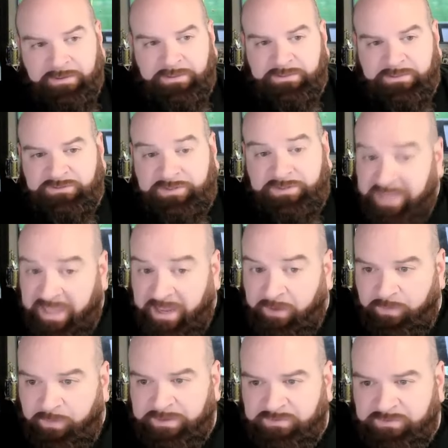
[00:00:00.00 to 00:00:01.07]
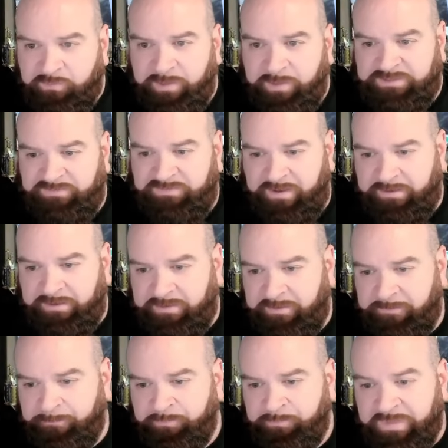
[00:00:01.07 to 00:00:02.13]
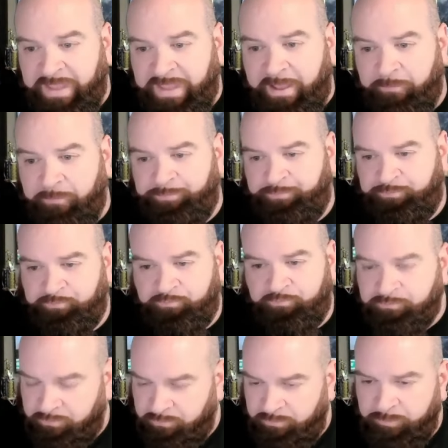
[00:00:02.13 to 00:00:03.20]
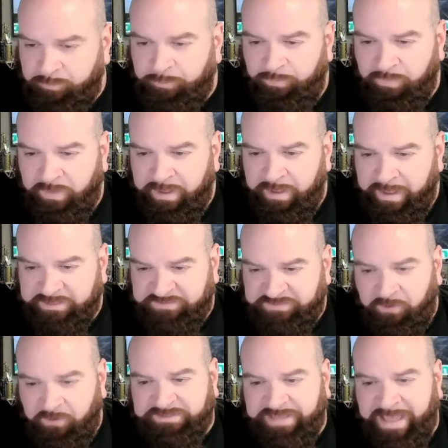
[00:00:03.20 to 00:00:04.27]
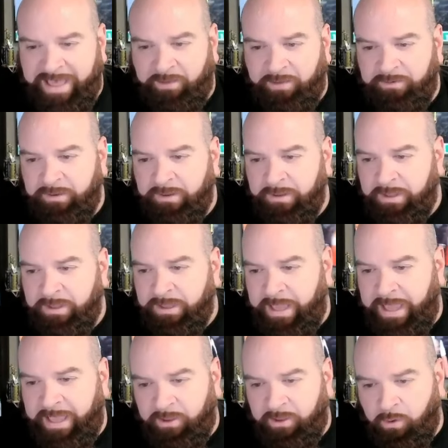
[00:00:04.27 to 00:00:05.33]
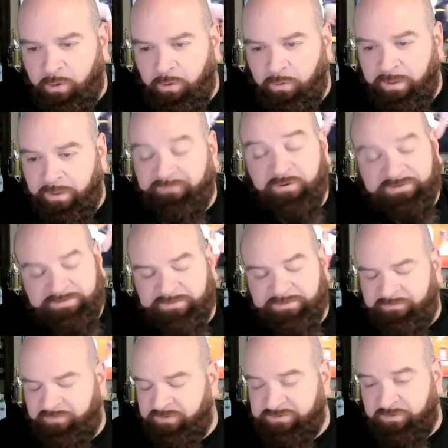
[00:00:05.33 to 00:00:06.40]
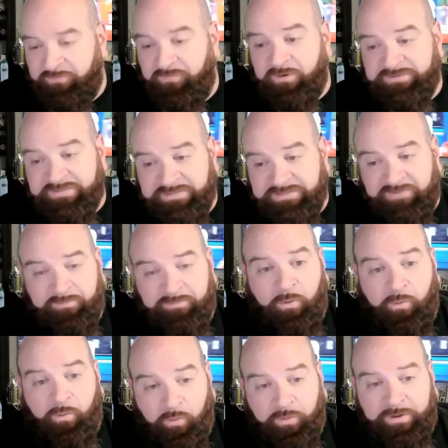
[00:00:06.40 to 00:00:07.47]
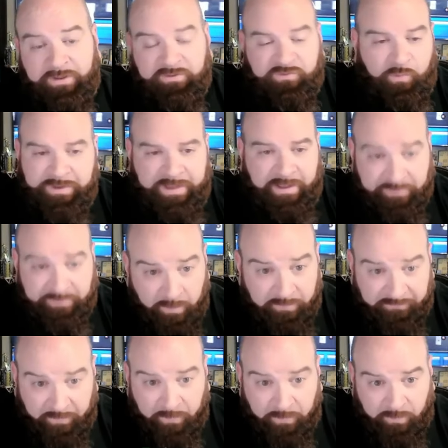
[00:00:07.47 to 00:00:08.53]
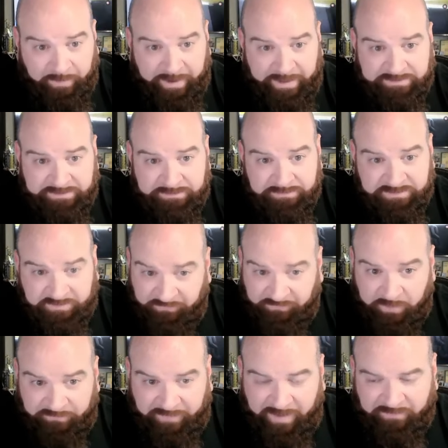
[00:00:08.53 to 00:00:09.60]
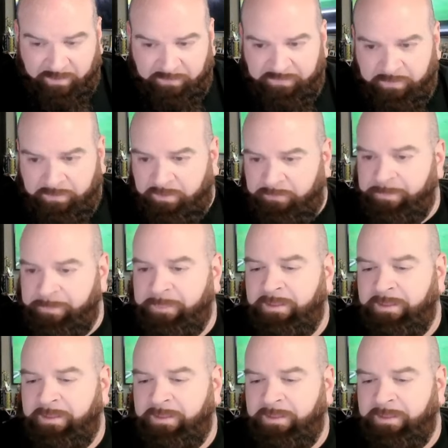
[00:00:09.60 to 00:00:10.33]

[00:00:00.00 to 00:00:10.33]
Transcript: is you can't really do much of anything. Now, it's first down and goal. First and 10 from the Oregon 28. They're in field goal range. It's a 45-yard field goal.